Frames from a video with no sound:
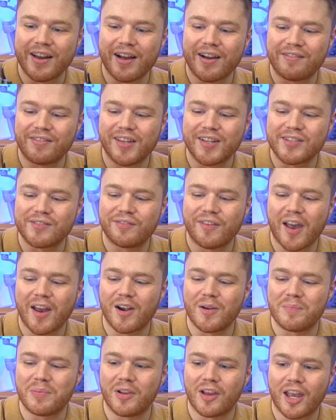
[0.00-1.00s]
of this
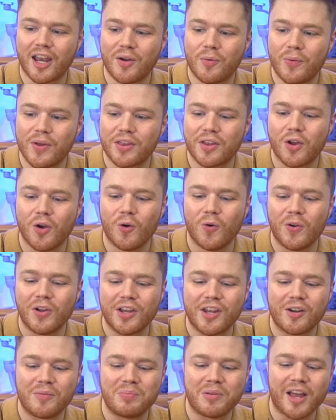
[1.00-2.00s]
fighter plane with cool
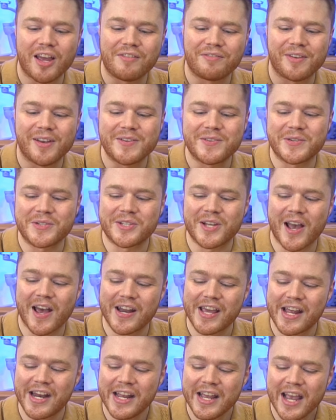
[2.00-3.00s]
little play features on it,